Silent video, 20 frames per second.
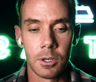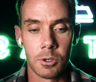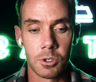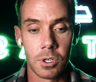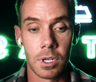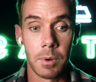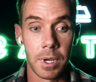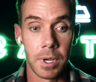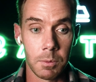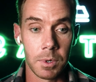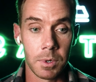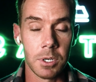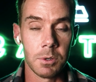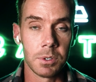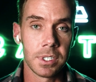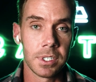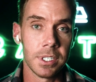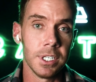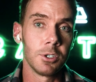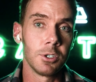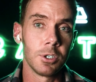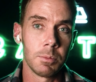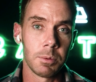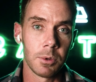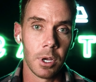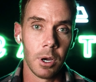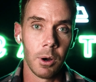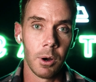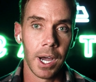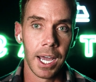Usually, like when you see
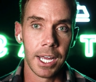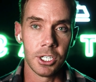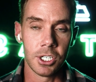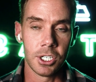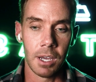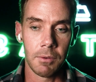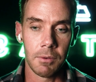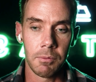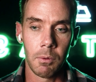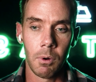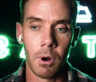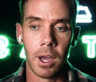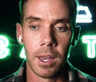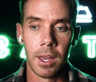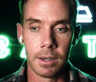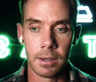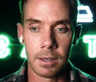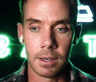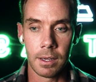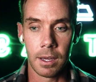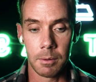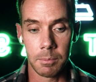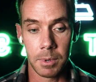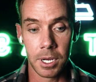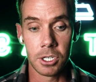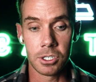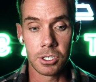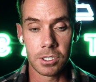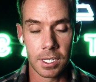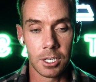super low IGF one on a
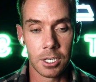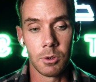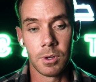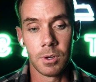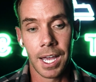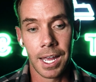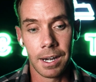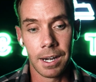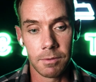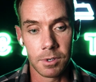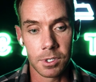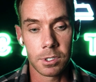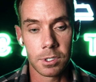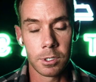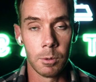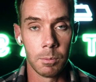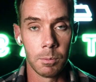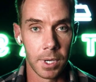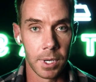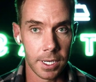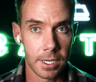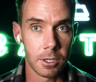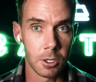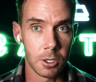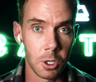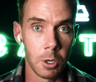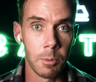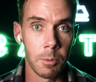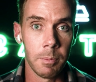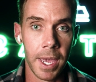patient, like you can kind of assume like
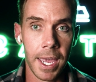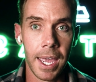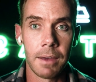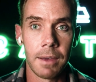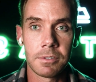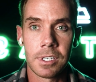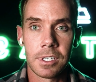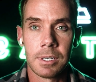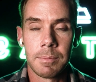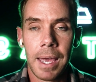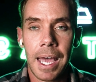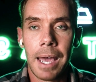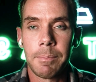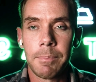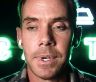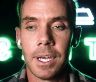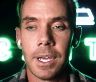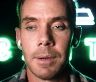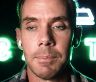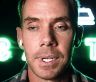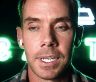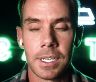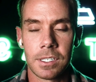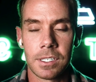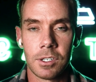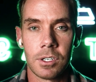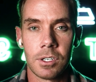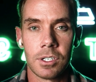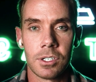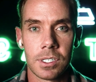you may have sleep apnea
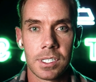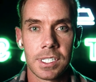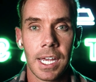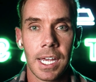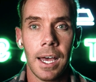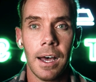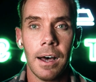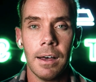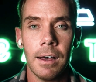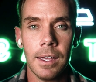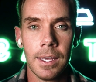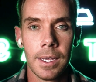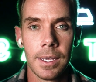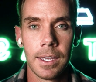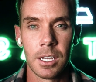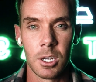because you can just tell.